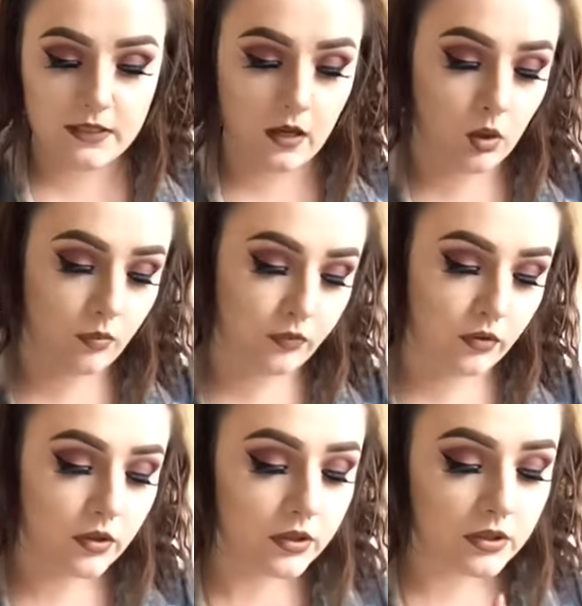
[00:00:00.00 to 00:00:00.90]
up for
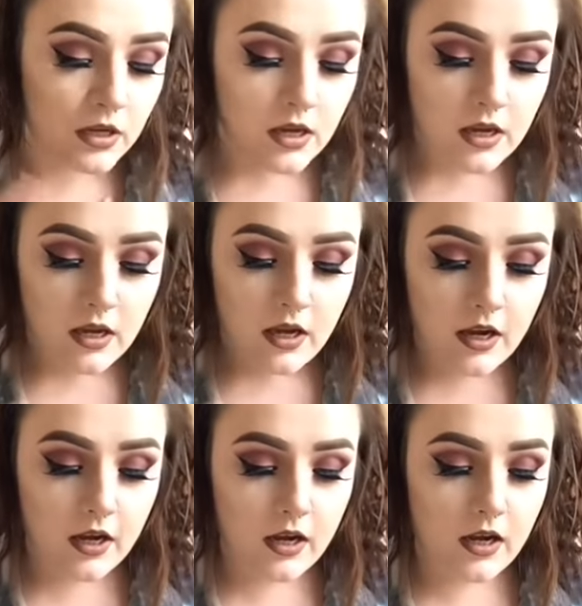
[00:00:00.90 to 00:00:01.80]
us.
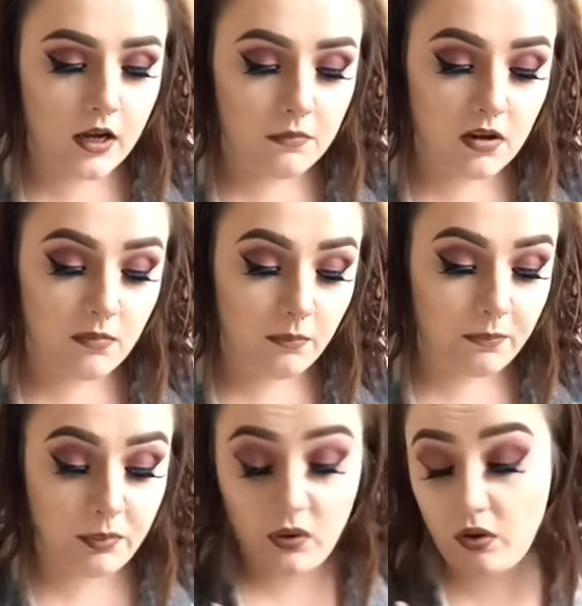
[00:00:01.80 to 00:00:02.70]

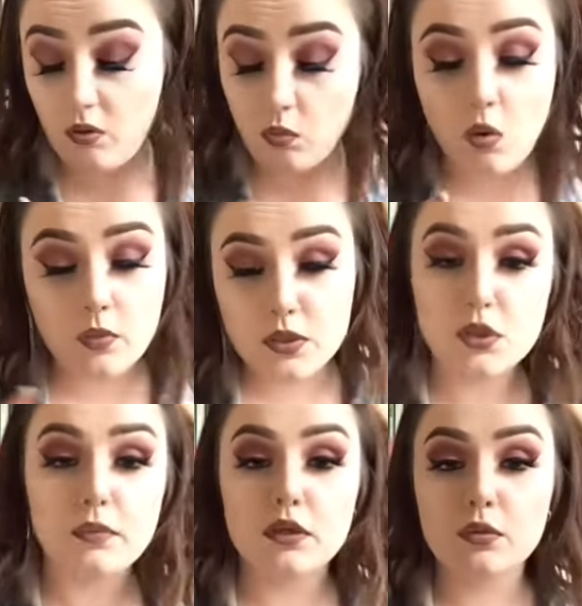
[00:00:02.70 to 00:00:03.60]
But what we
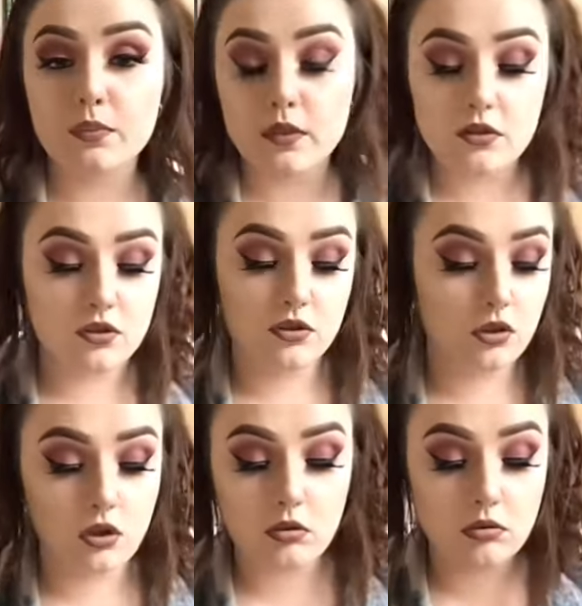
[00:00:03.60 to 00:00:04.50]
do end up with is just a
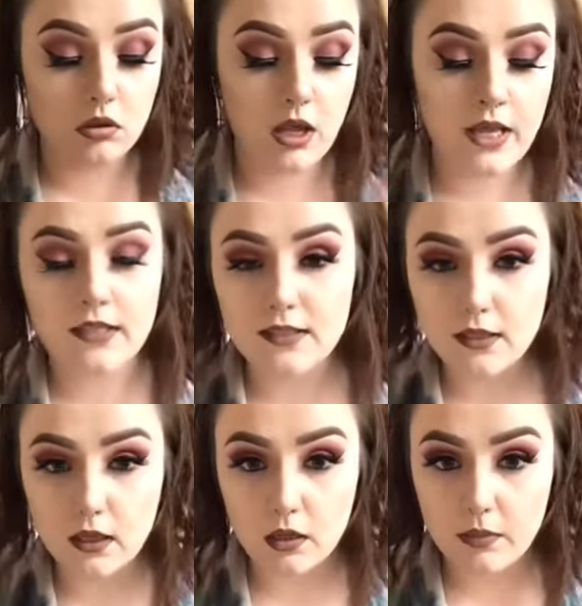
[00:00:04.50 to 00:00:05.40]
total
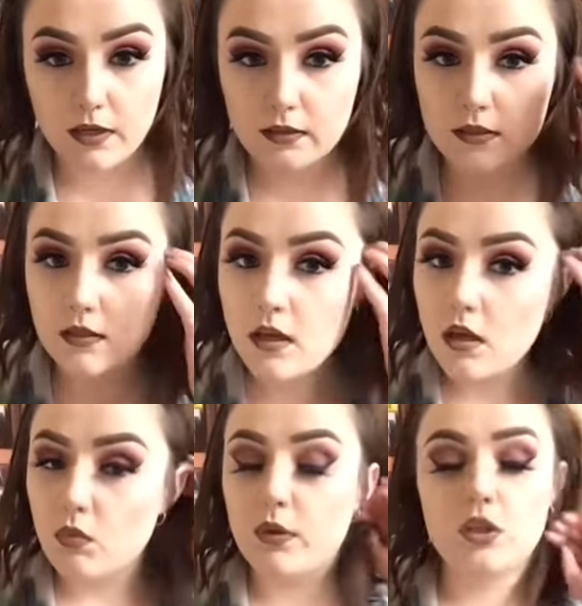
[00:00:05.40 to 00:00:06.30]
anticlimax,
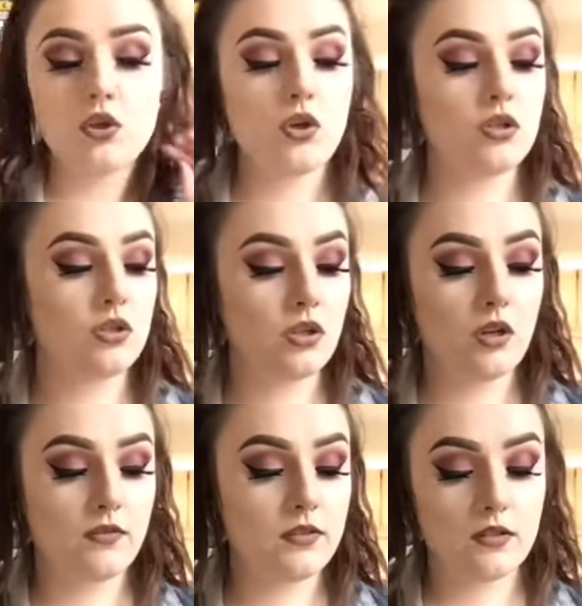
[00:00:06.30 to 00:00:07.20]
which only
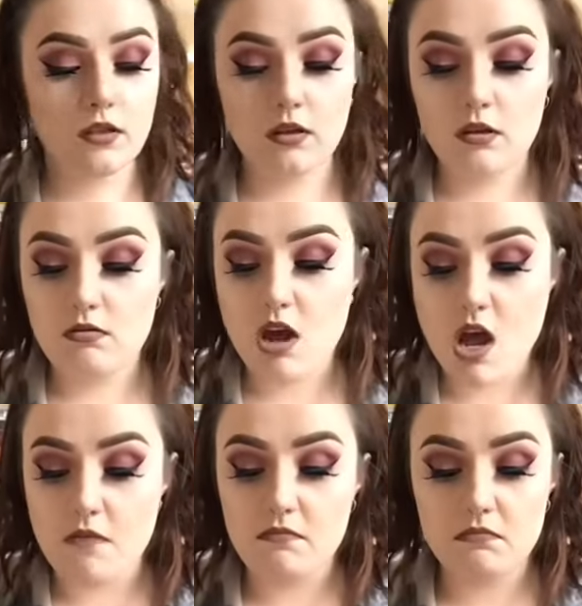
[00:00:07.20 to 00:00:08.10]
serves
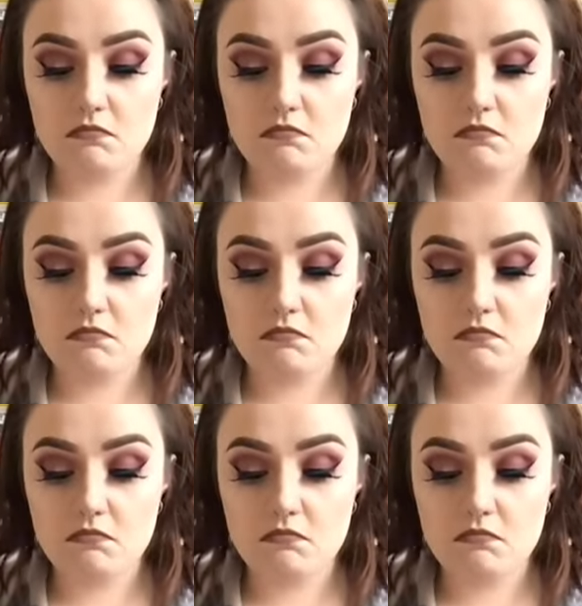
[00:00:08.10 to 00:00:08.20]
to